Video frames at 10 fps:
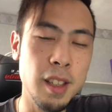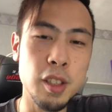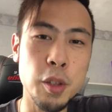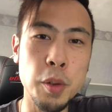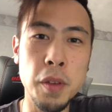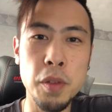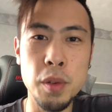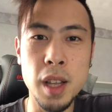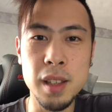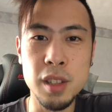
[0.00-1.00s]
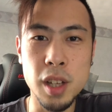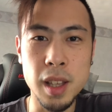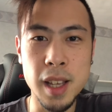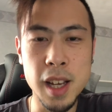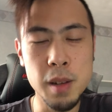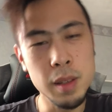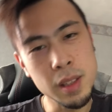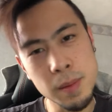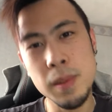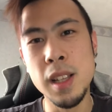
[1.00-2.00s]
So if you'd like to check that out,
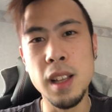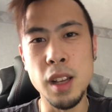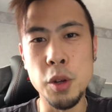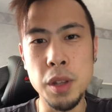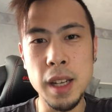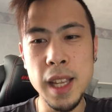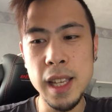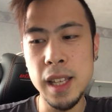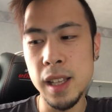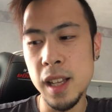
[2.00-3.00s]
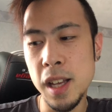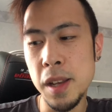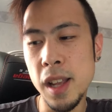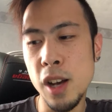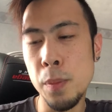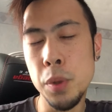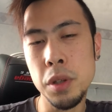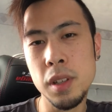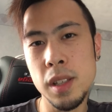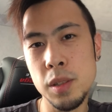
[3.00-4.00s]
just click on the link, and I'll
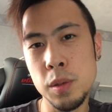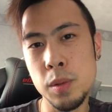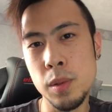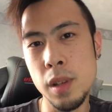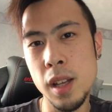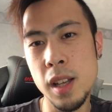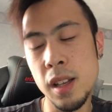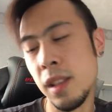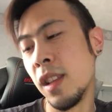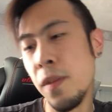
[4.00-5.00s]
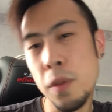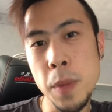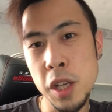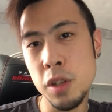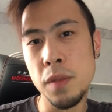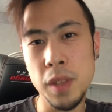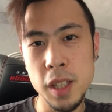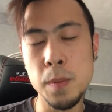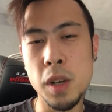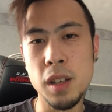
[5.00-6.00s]
put the information of
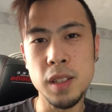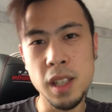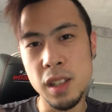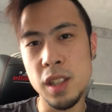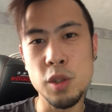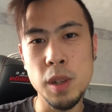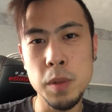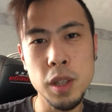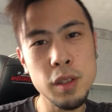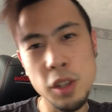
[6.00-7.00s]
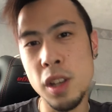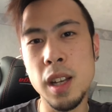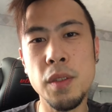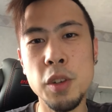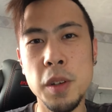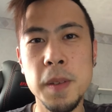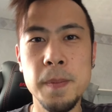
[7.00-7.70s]
this mask in the description so you can have a look.